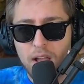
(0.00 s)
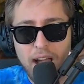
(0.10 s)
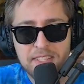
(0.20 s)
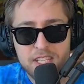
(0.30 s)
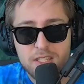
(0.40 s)

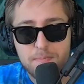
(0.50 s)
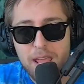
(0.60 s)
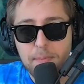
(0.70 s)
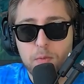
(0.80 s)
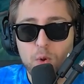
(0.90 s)
I just
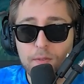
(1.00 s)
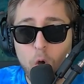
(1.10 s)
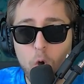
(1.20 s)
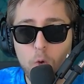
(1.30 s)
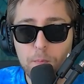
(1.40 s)
maybe would have
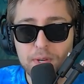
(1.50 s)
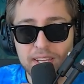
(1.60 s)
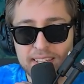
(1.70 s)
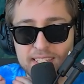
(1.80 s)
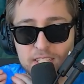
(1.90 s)
hoped
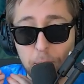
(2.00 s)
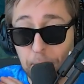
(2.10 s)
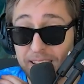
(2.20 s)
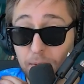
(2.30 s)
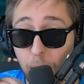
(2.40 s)
it's a
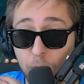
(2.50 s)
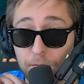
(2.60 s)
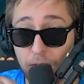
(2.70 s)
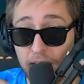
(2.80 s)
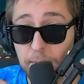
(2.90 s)
bit more
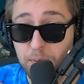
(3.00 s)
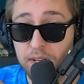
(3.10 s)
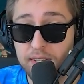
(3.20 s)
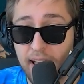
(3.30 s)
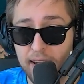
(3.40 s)

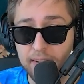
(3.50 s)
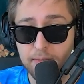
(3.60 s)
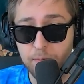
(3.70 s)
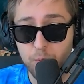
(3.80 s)
vibrant and